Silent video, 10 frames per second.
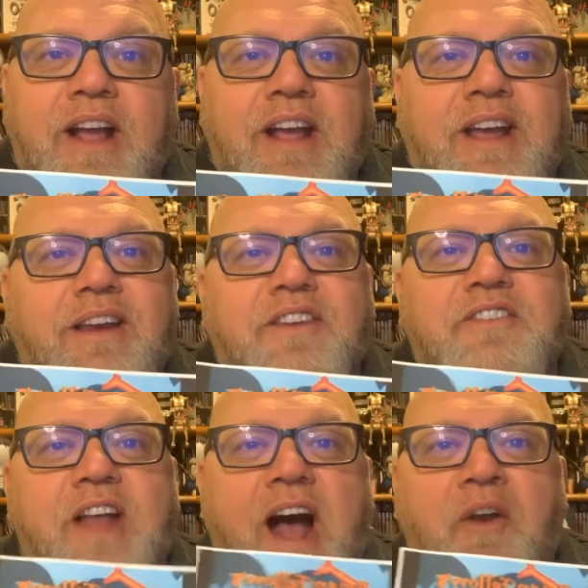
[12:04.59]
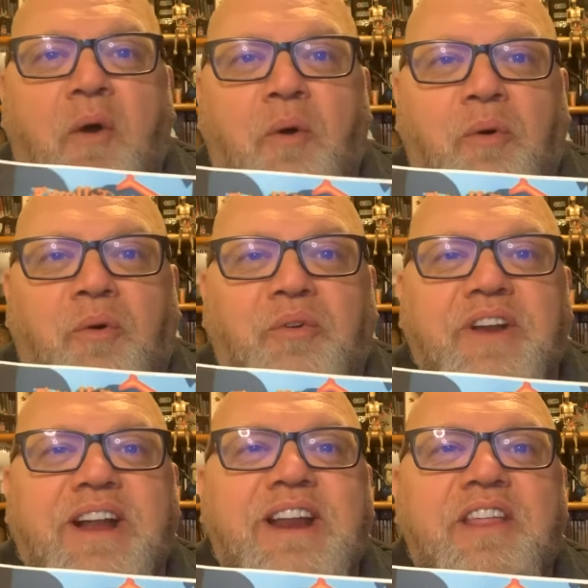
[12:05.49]
He does not
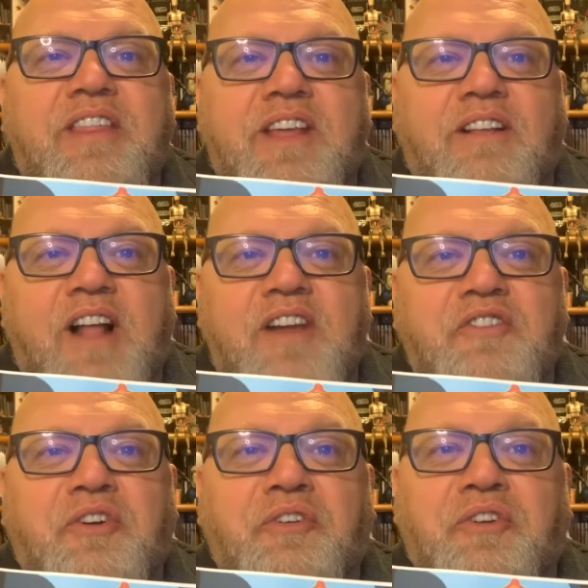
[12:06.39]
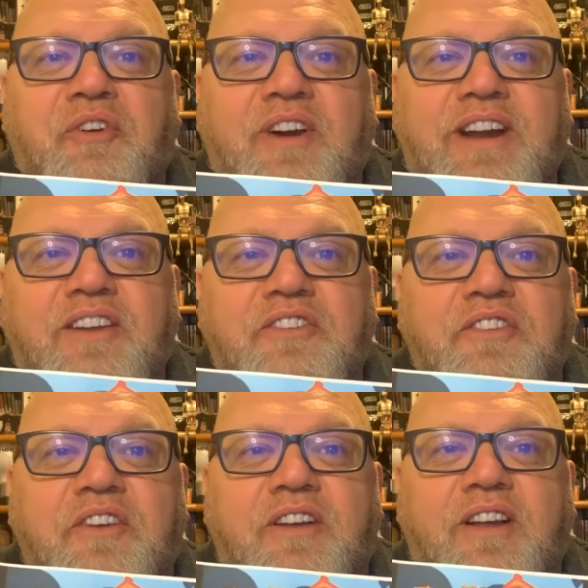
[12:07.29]
hold any theological degrees.